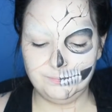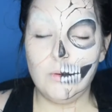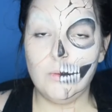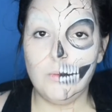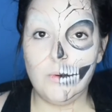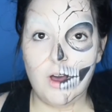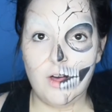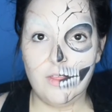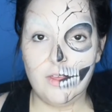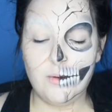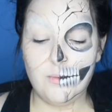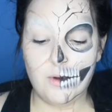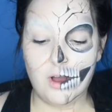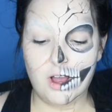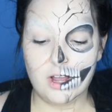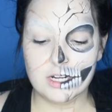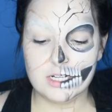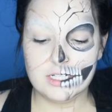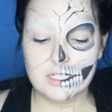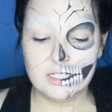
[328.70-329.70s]
While they
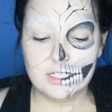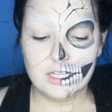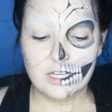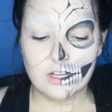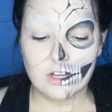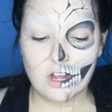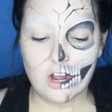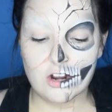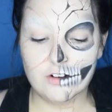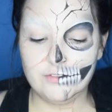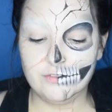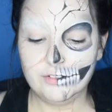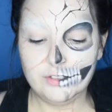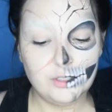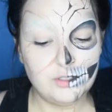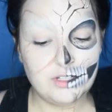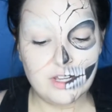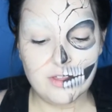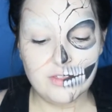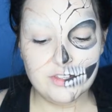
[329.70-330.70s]
walked, a car
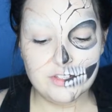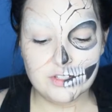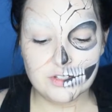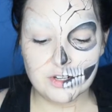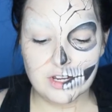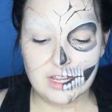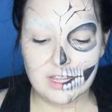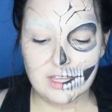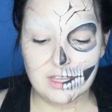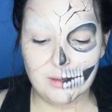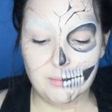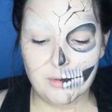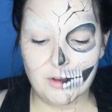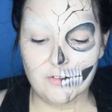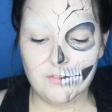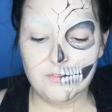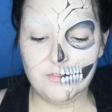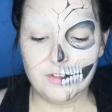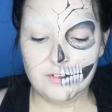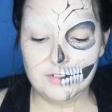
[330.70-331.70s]
flew down the street
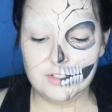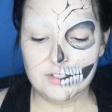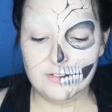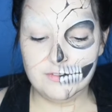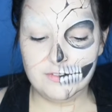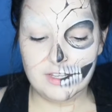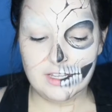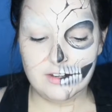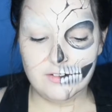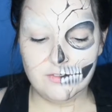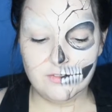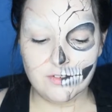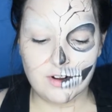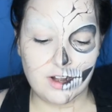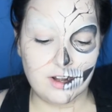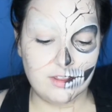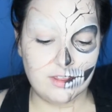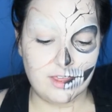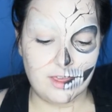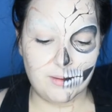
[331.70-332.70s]
about 50 feet in
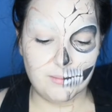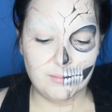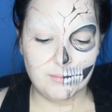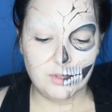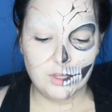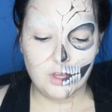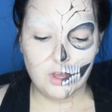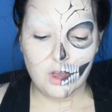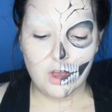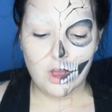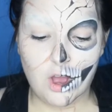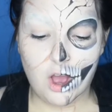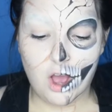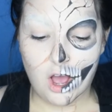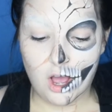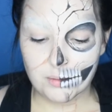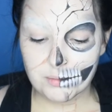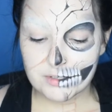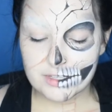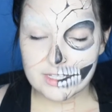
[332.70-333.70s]
front of them,
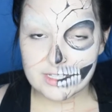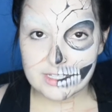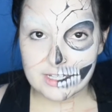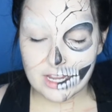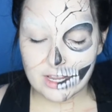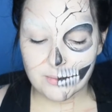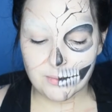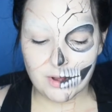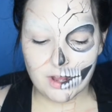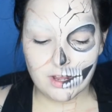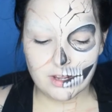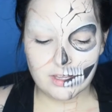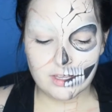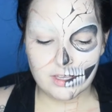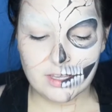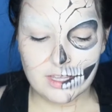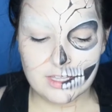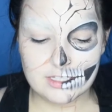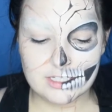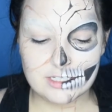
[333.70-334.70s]
hopped the sidewalk,
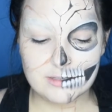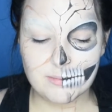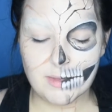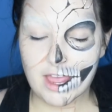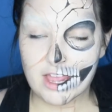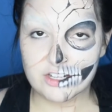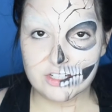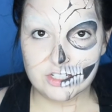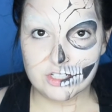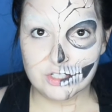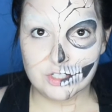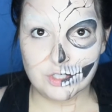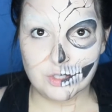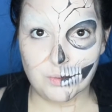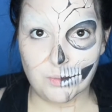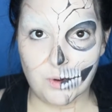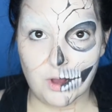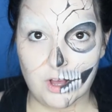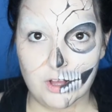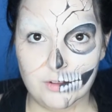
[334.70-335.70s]
and smashed into the
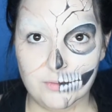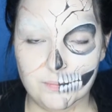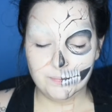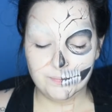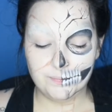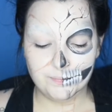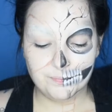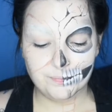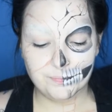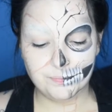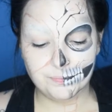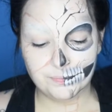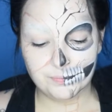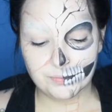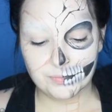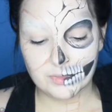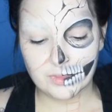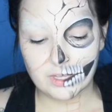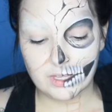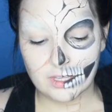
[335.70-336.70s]
wall.
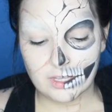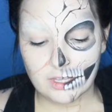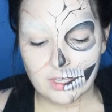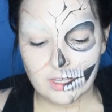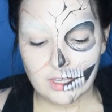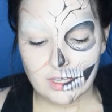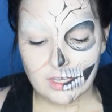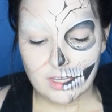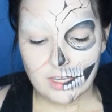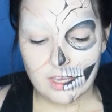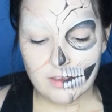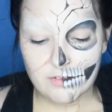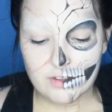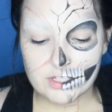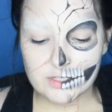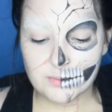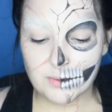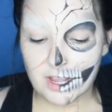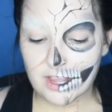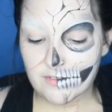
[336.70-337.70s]
If
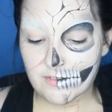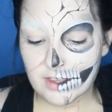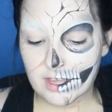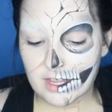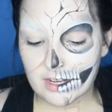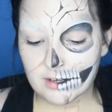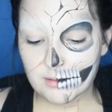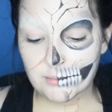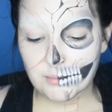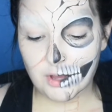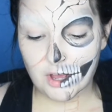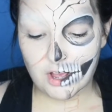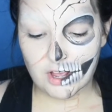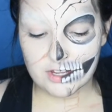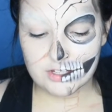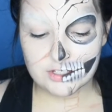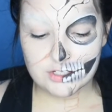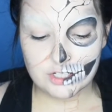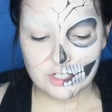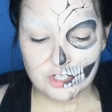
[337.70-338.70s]
his wife hadn't
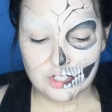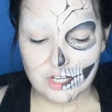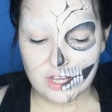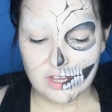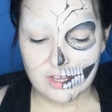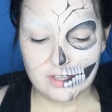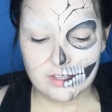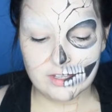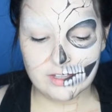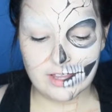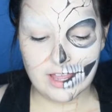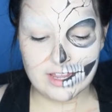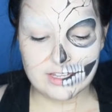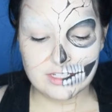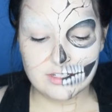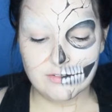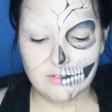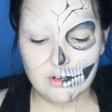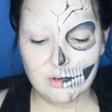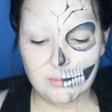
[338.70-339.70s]
paused to chug the
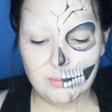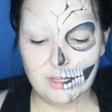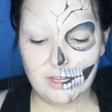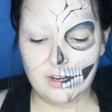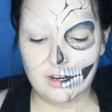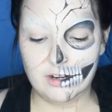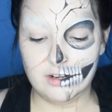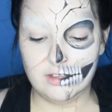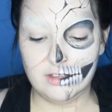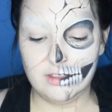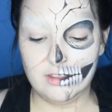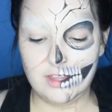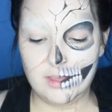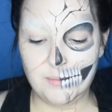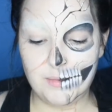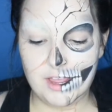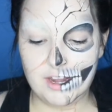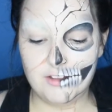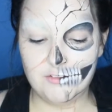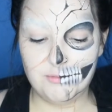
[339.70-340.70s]
last of her beer, they
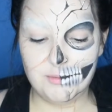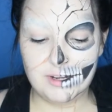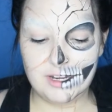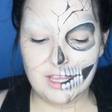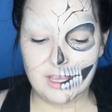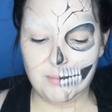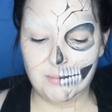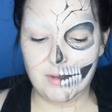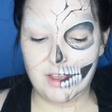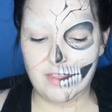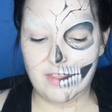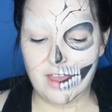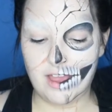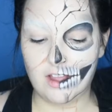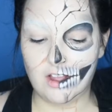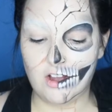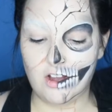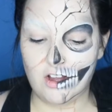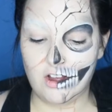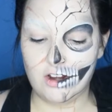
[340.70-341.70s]
might have been hit by
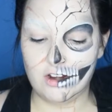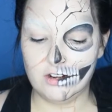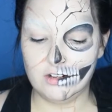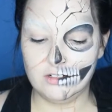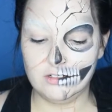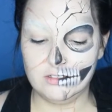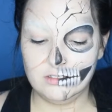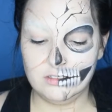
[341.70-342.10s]
that car.